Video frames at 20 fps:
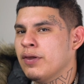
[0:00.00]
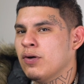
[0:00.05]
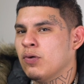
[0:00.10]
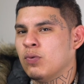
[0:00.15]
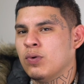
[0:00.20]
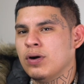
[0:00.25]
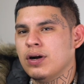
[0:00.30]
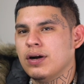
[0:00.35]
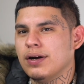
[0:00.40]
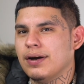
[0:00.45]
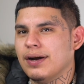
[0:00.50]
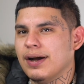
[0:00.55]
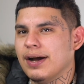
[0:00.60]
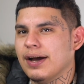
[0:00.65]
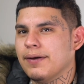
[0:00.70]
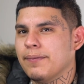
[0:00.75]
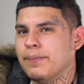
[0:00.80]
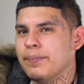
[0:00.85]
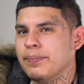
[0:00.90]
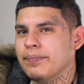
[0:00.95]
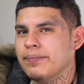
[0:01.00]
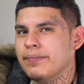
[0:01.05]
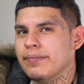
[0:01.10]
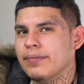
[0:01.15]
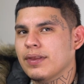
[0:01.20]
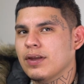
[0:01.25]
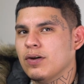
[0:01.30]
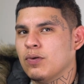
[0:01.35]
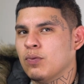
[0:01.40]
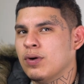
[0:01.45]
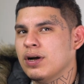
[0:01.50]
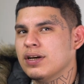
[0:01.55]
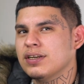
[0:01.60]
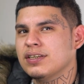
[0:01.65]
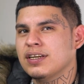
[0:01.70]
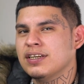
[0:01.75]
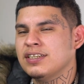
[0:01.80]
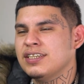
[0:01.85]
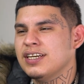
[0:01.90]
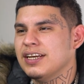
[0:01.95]
One's
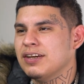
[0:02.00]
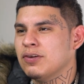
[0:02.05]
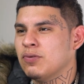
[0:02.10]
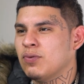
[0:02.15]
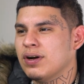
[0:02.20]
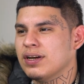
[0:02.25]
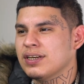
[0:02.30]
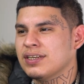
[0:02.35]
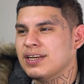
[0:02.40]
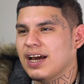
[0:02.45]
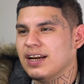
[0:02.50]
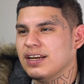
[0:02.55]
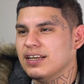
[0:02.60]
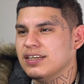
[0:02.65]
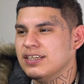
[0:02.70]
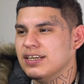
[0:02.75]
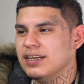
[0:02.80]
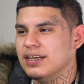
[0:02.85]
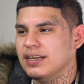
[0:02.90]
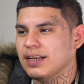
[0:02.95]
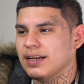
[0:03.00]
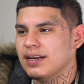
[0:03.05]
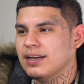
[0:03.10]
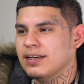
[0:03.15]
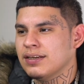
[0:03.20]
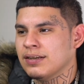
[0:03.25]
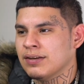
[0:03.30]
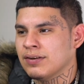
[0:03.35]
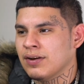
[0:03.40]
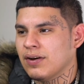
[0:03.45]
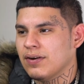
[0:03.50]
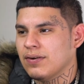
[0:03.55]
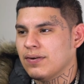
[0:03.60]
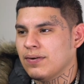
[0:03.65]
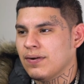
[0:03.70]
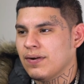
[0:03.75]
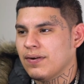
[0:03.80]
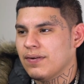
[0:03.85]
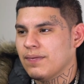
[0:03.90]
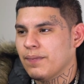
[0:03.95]
legit and one's not legit. You
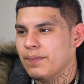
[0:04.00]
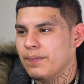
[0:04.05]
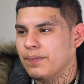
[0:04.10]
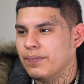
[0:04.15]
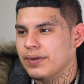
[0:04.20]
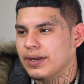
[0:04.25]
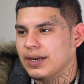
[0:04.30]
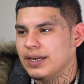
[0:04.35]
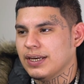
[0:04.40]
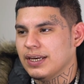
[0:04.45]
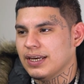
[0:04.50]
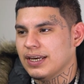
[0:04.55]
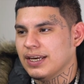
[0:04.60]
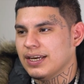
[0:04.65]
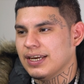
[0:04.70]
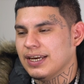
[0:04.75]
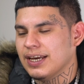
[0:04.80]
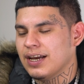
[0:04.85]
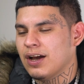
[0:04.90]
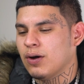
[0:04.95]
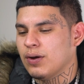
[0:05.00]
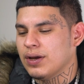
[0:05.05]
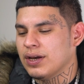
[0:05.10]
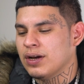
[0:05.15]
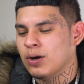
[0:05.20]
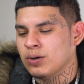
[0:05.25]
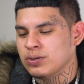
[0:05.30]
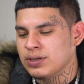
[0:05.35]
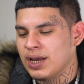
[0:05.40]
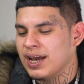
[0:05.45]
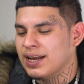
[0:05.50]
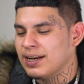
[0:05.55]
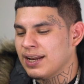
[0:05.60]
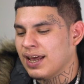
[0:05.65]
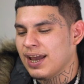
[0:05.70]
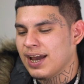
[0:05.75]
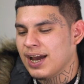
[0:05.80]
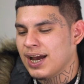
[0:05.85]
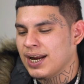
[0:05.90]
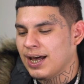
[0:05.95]
know, it goes hand to
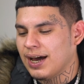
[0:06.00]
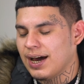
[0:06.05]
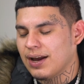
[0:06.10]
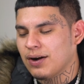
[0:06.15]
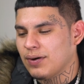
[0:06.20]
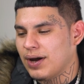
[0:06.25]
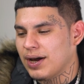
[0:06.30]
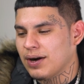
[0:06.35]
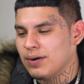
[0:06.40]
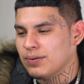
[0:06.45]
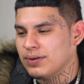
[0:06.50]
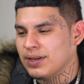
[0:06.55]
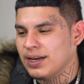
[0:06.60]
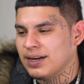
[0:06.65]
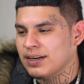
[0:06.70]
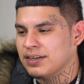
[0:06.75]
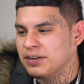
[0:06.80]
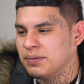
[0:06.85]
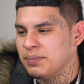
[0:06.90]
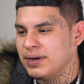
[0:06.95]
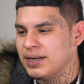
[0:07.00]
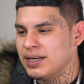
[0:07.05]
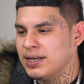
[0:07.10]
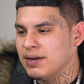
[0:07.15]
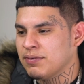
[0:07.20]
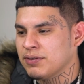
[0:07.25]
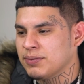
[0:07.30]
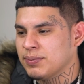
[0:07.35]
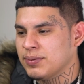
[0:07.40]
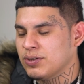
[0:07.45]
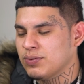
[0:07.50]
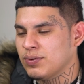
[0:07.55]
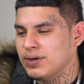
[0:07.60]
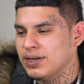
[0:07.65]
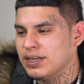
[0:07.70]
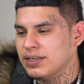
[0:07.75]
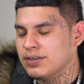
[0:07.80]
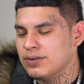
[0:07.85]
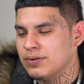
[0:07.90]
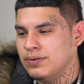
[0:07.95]
hand. I don't think there's a big difference between
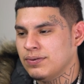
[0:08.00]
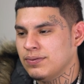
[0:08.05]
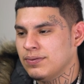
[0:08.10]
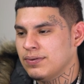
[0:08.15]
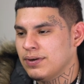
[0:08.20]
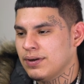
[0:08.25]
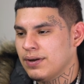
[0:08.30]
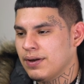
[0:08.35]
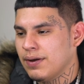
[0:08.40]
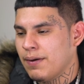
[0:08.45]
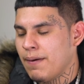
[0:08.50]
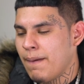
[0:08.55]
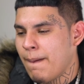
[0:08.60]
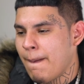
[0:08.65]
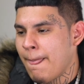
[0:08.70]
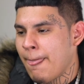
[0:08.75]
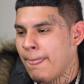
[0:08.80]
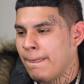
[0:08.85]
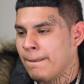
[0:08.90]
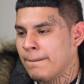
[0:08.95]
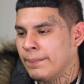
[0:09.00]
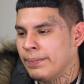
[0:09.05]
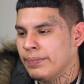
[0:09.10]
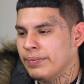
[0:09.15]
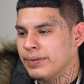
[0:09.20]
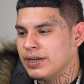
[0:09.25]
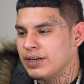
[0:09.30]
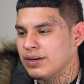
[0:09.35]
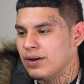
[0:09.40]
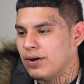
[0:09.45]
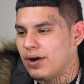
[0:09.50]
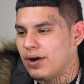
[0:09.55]
the two. You know,